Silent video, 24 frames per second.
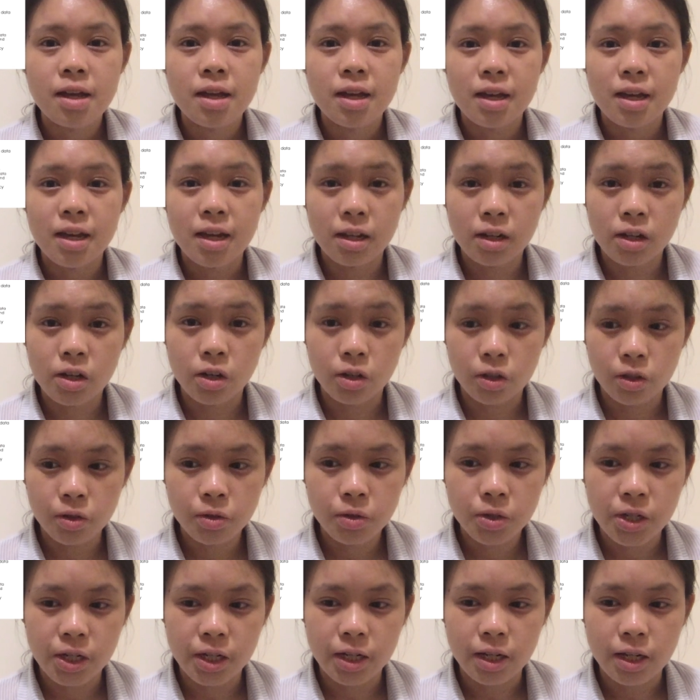In
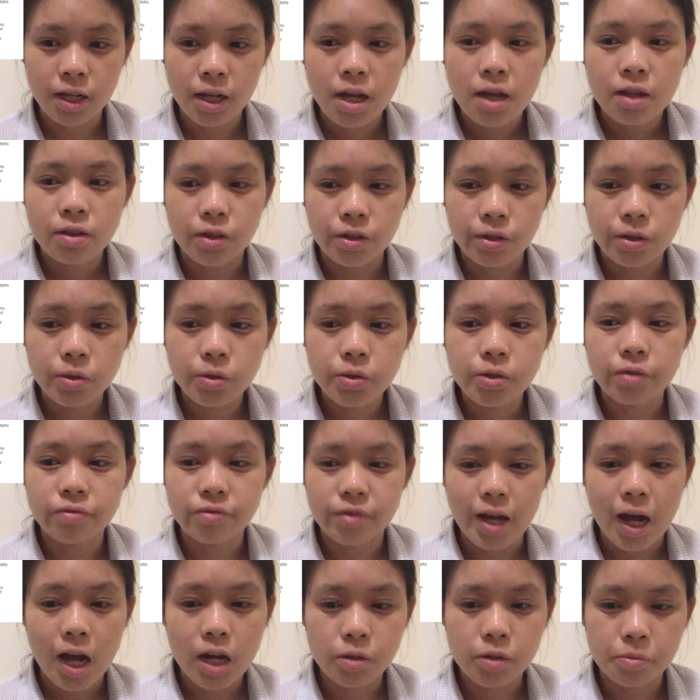conclusion, the use of
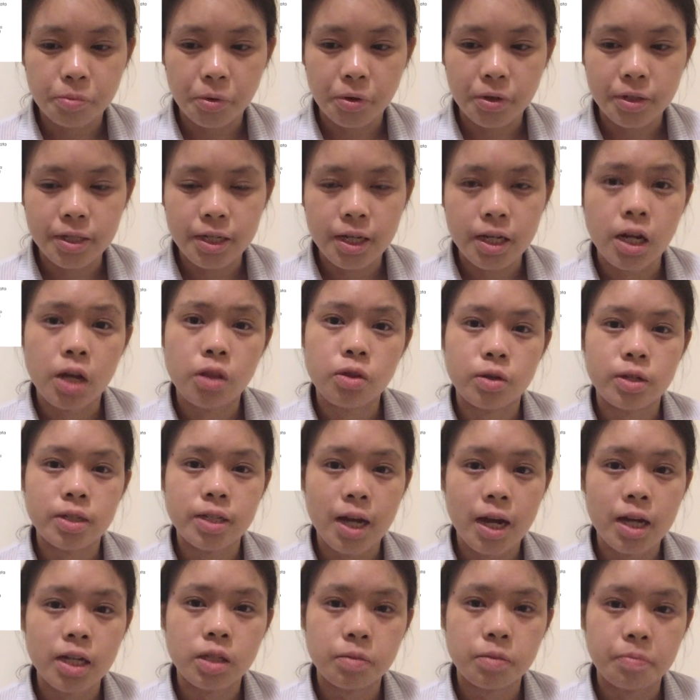dashboards and other
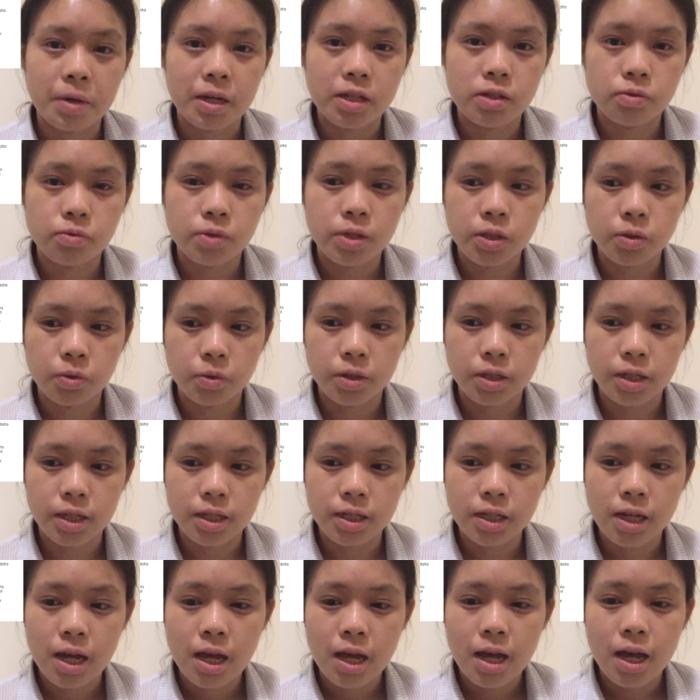science-based resources
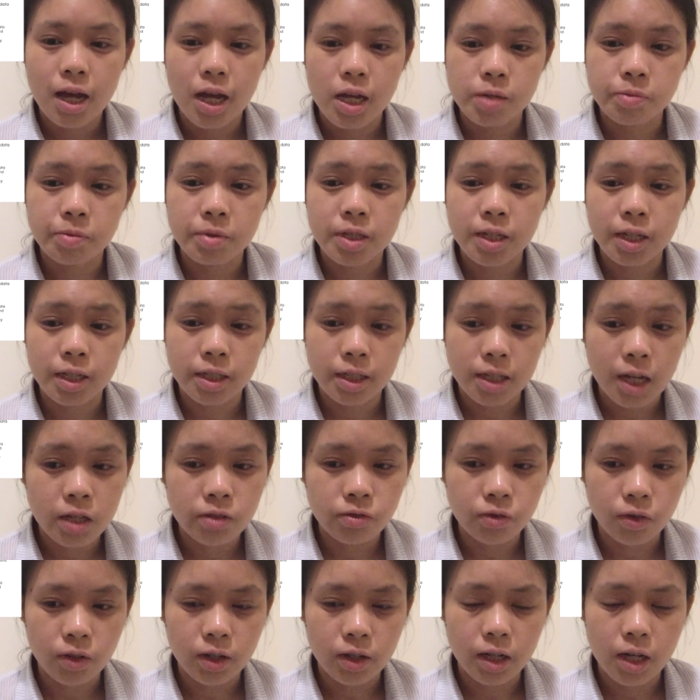has been
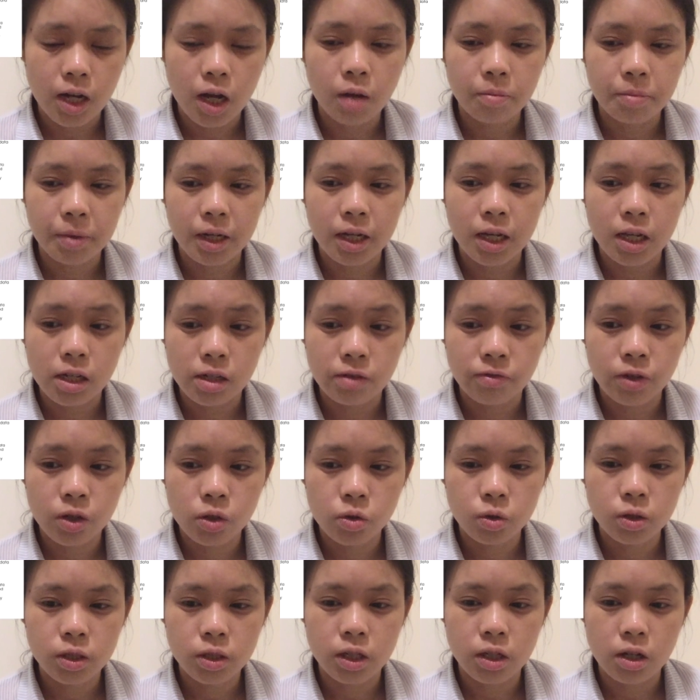successful in helping
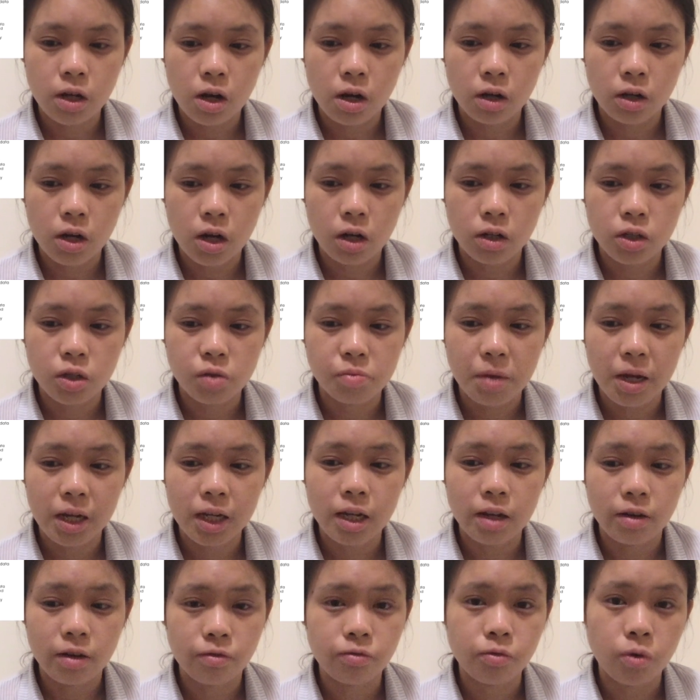individuals in Hong Kong to make
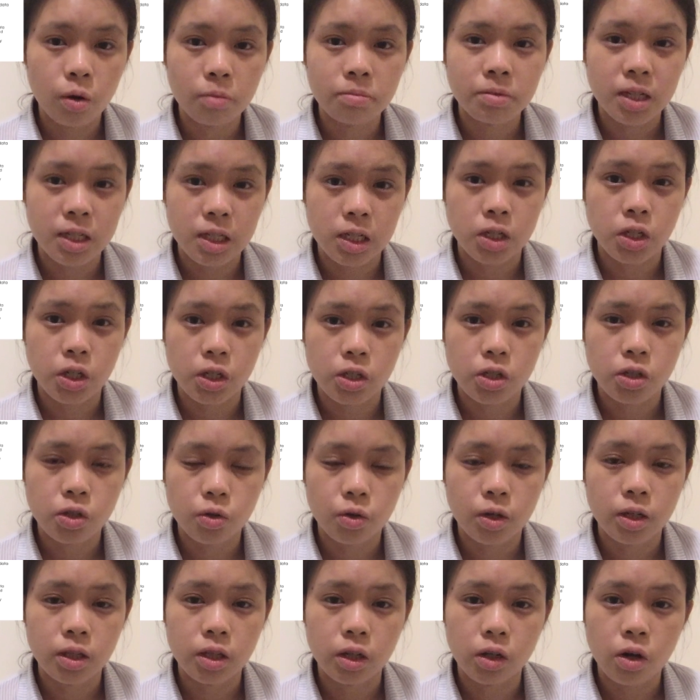informed decisions
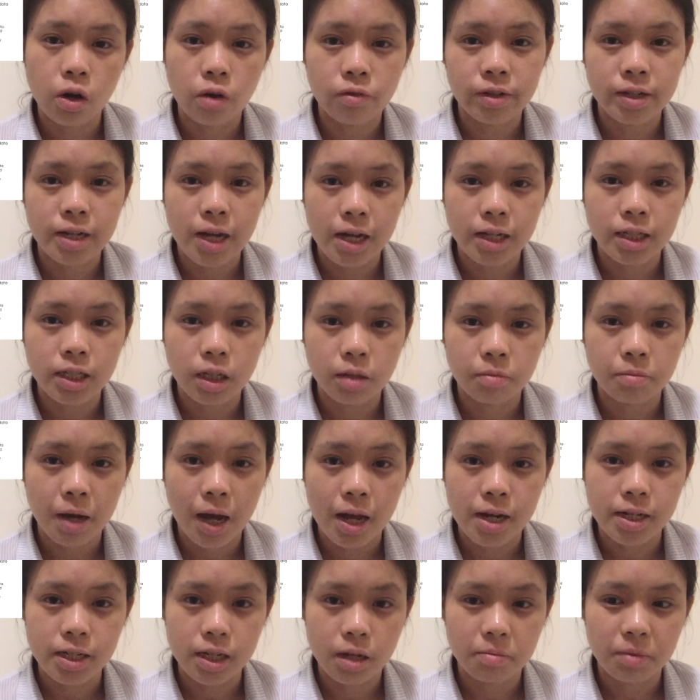during the COVID-19
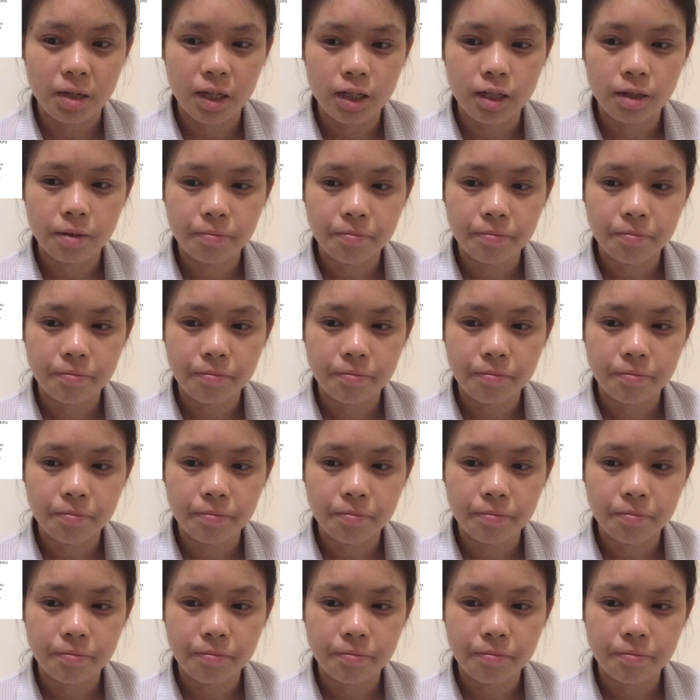pandemic.